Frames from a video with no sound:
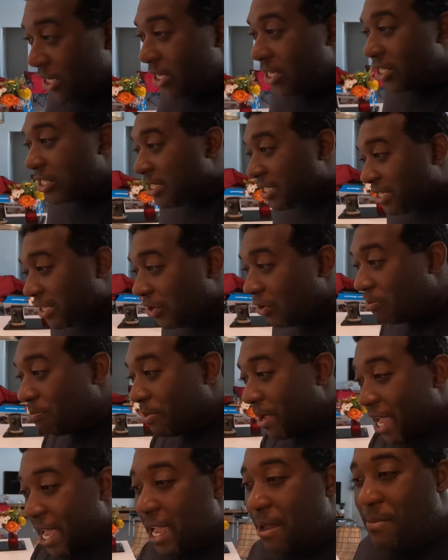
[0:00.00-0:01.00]
so
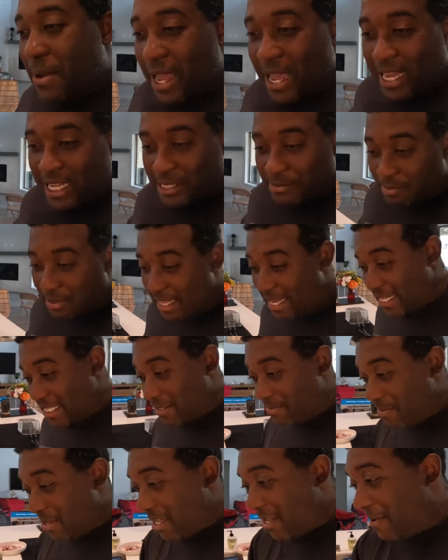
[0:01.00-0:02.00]
babe has
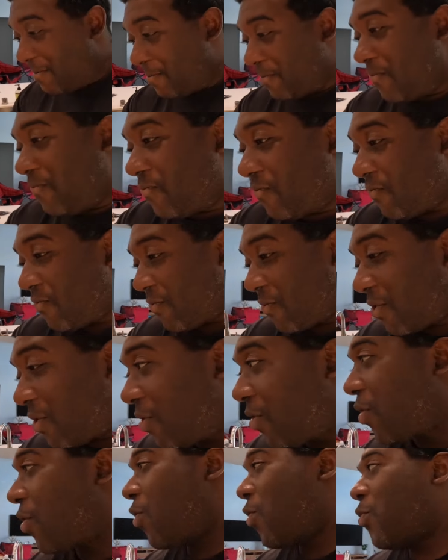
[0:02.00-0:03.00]
blessed me
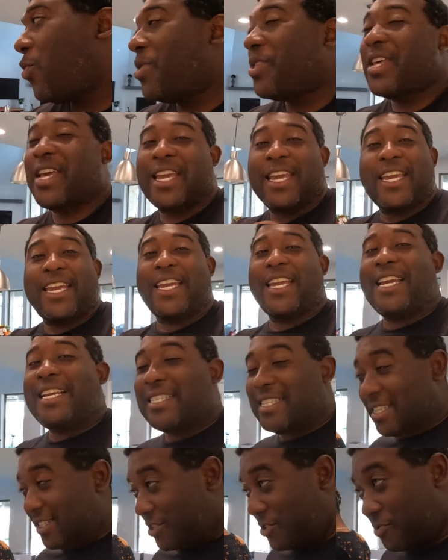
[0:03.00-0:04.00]
with a
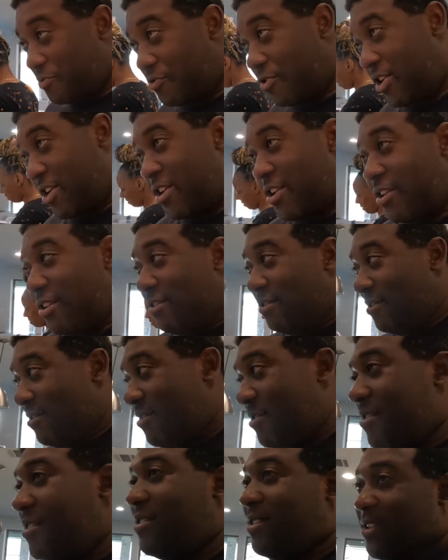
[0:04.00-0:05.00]
easy to read,
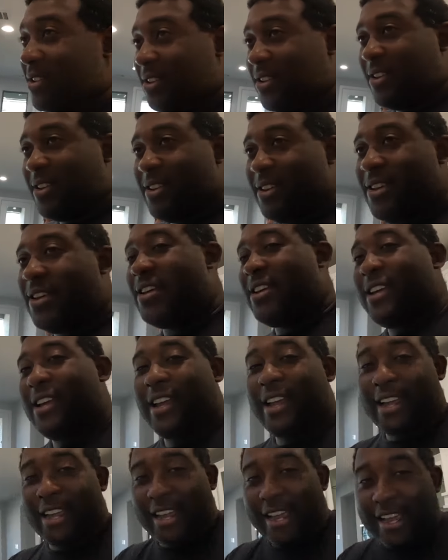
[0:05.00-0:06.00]

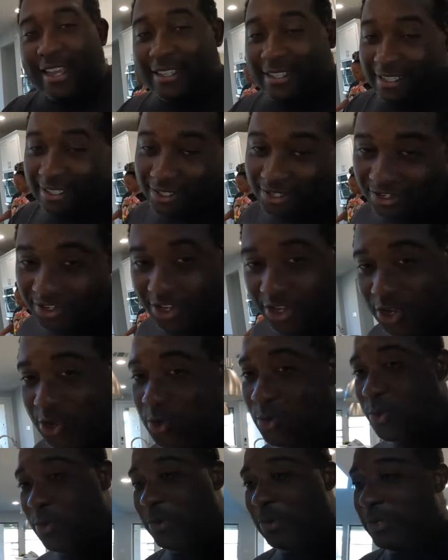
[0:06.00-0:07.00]
easy to
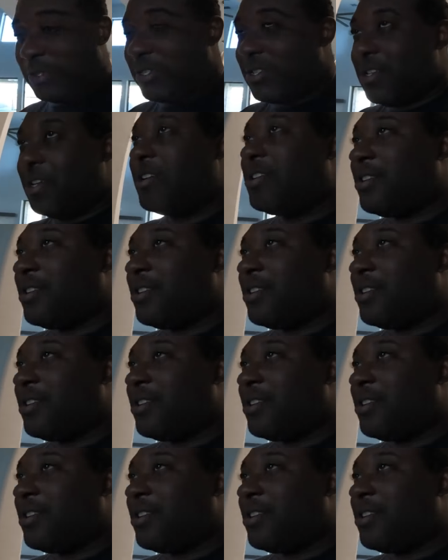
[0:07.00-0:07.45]
use